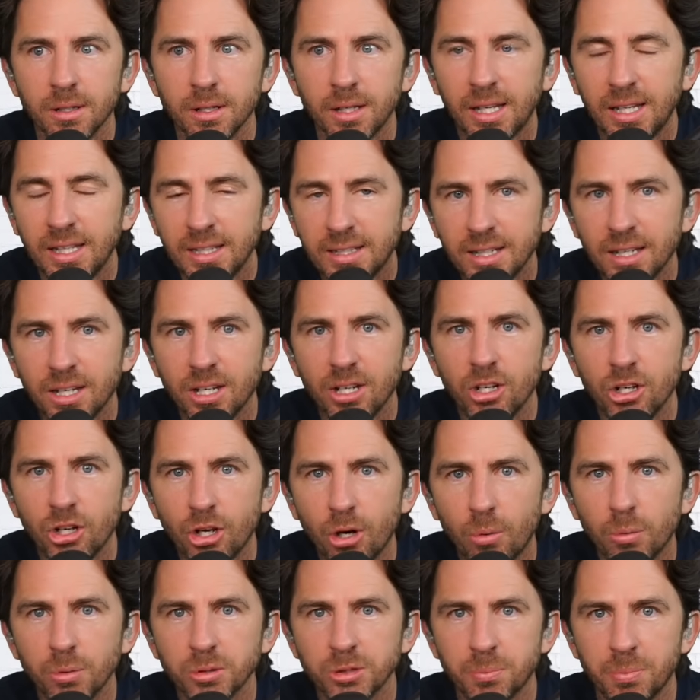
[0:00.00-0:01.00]
He didn't
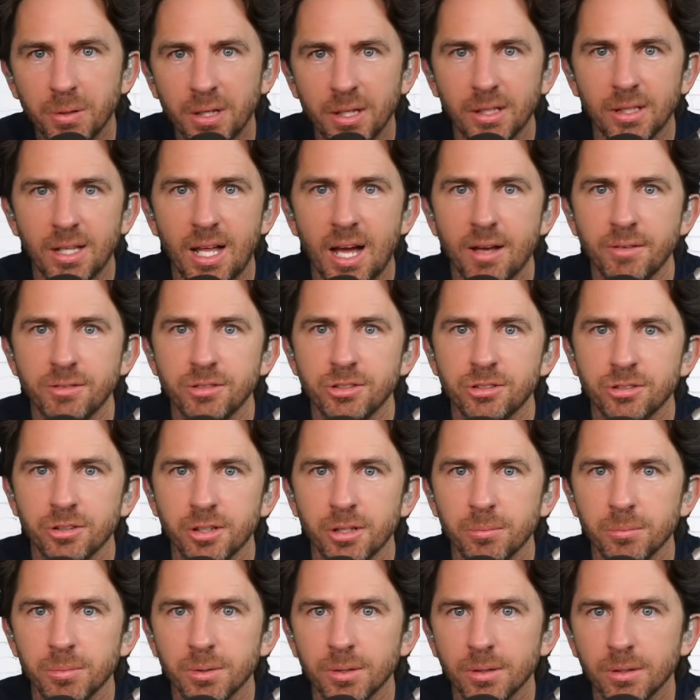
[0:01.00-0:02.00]
know it was being live
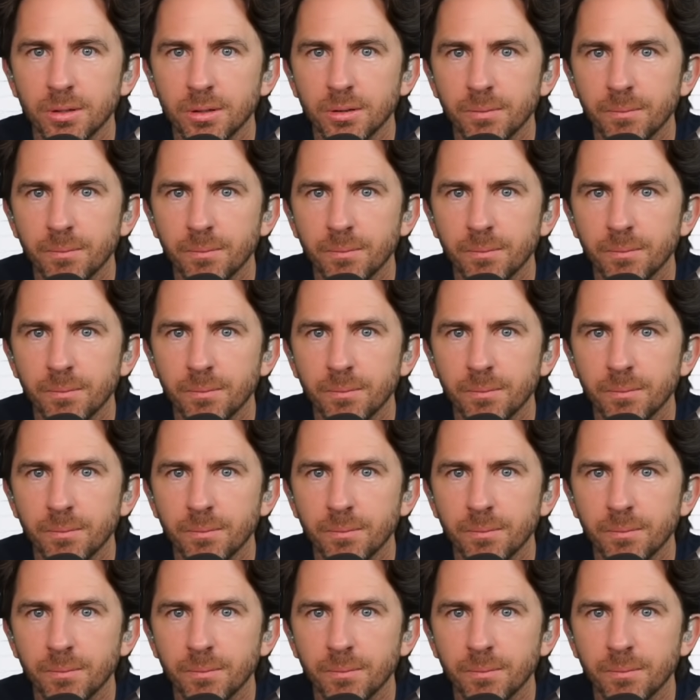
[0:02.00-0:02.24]
streamed,